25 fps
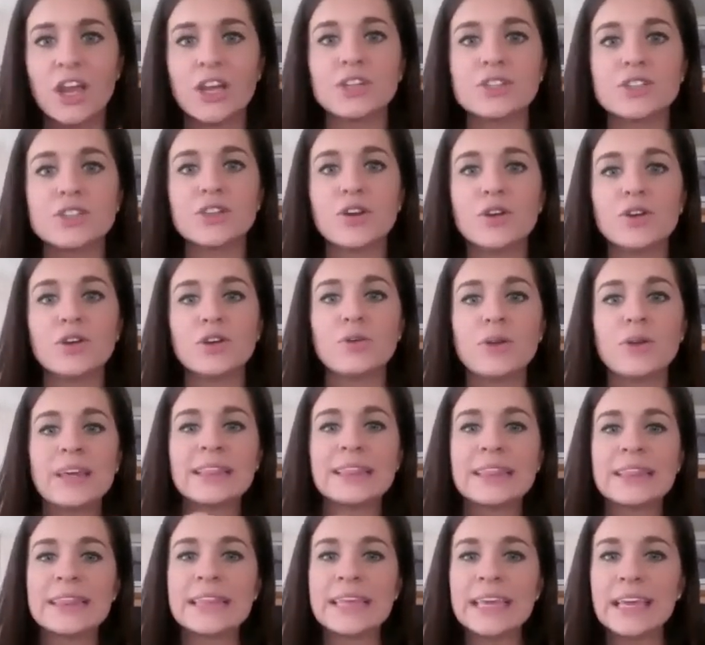So you
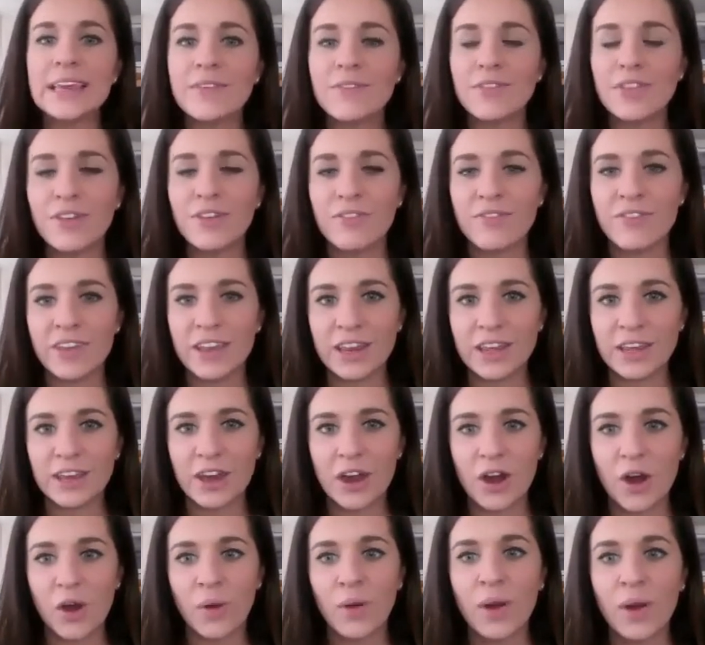can leave the
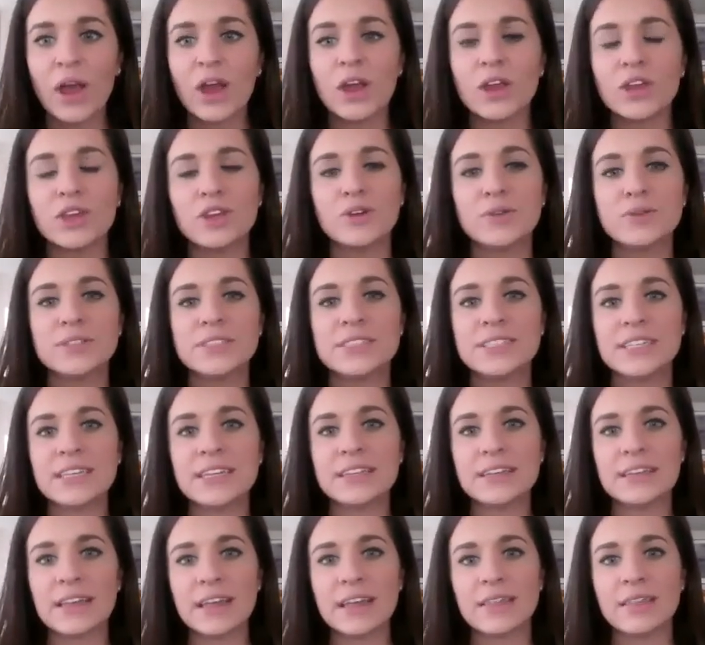video
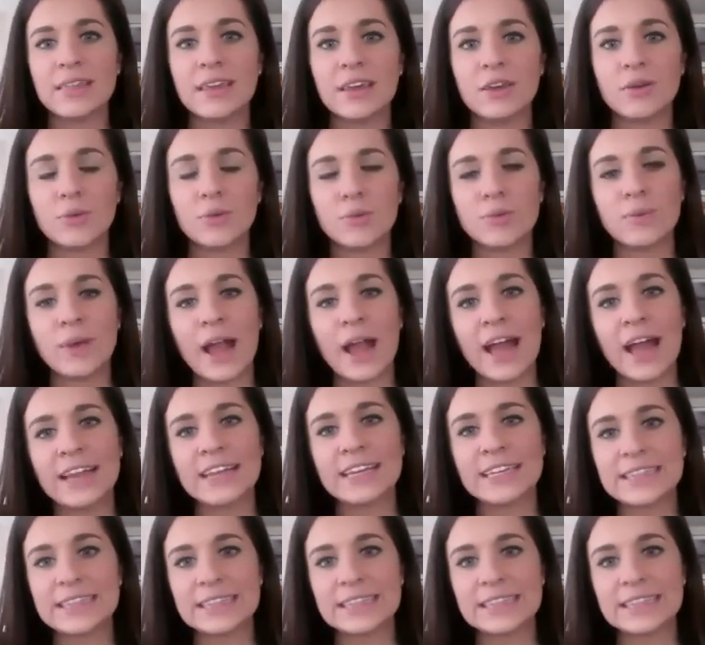using the red